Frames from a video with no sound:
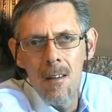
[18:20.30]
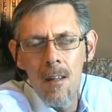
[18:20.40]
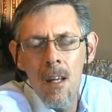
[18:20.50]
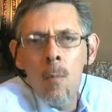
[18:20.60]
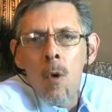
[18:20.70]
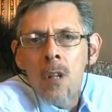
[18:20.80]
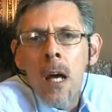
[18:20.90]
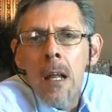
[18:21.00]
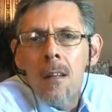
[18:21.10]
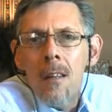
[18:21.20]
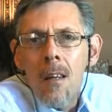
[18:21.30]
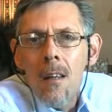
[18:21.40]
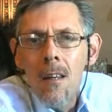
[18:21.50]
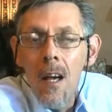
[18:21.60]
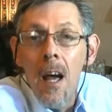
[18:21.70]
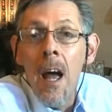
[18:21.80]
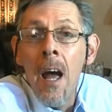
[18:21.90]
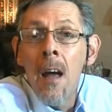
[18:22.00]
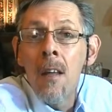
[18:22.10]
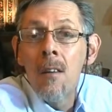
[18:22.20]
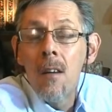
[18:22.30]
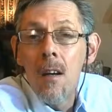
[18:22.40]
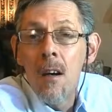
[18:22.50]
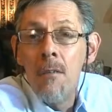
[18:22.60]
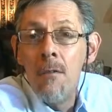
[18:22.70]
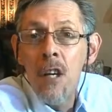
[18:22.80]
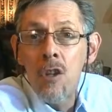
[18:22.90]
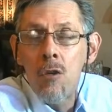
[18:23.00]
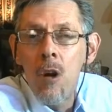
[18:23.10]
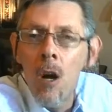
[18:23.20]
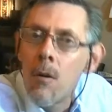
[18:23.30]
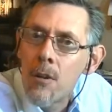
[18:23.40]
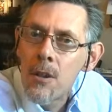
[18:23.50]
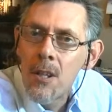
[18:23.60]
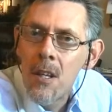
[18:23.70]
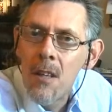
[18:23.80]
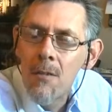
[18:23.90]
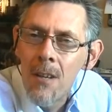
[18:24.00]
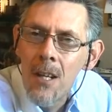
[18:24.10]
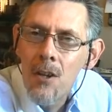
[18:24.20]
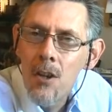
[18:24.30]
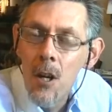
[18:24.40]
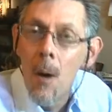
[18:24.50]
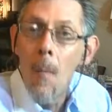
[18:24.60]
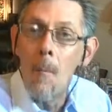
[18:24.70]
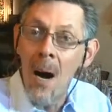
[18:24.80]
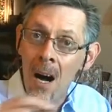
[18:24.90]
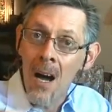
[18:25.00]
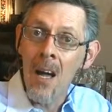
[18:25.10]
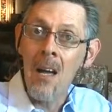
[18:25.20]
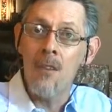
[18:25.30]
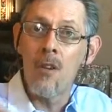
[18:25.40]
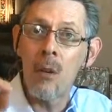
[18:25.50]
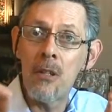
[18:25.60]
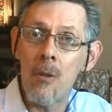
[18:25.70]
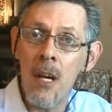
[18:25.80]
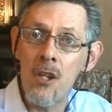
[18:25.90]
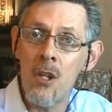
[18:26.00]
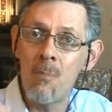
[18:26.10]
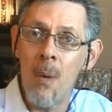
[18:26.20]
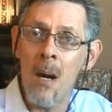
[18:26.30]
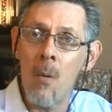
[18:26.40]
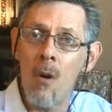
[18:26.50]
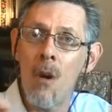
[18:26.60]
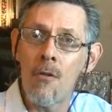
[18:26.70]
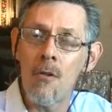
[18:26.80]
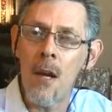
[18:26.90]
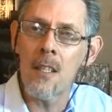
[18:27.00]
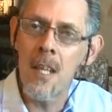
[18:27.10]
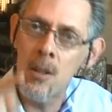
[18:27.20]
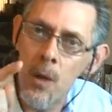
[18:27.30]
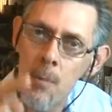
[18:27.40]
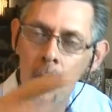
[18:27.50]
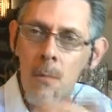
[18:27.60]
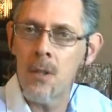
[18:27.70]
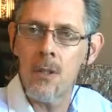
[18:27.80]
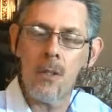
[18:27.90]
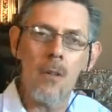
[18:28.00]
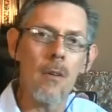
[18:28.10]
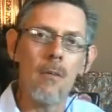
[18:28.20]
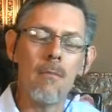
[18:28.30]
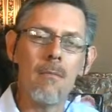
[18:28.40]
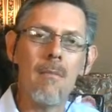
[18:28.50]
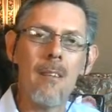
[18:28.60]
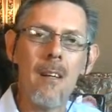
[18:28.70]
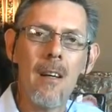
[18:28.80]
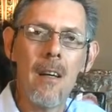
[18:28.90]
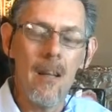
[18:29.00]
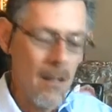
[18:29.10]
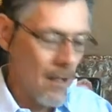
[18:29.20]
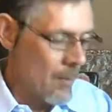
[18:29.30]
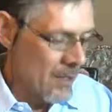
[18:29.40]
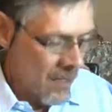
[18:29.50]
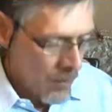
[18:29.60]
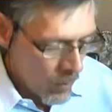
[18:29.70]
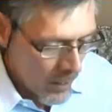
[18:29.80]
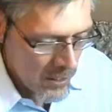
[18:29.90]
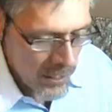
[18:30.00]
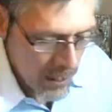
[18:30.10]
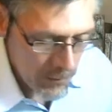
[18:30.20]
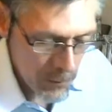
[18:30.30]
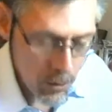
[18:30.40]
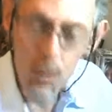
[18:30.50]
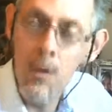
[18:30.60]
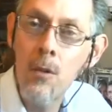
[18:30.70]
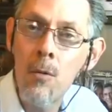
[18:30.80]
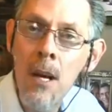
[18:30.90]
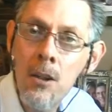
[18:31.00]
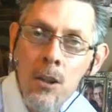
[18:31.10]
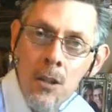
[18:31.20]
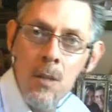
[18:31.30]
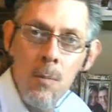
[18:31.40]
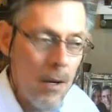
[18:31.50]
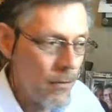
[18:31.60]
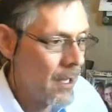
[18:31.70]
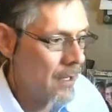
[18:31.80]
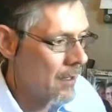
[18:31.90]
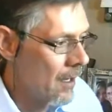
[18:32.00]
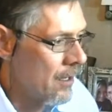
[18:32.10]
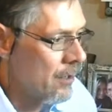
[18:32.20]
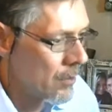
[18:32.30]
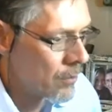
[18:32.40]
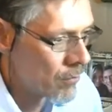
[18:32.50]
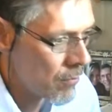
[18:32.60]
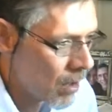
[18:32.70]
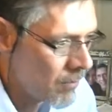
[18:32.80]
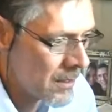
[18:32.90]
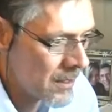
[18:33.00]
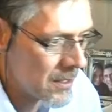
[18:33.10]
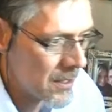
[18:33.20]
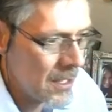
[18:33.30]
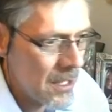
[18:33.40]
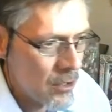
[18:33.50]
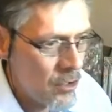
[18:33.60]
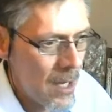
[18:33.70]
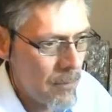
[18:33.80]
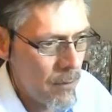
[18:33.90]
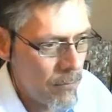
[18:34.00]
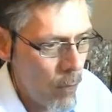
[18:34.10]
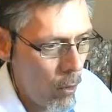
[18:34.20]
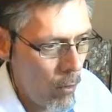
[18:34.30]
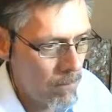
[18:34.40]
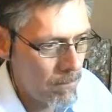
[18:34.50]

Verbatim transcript: immortality and victory over sin in the flesh by the resurrection power of Christ. That's what he promises you. Now you might say, but what does that have to do with righteousness by faith? Now let's go to Romans chapter 4.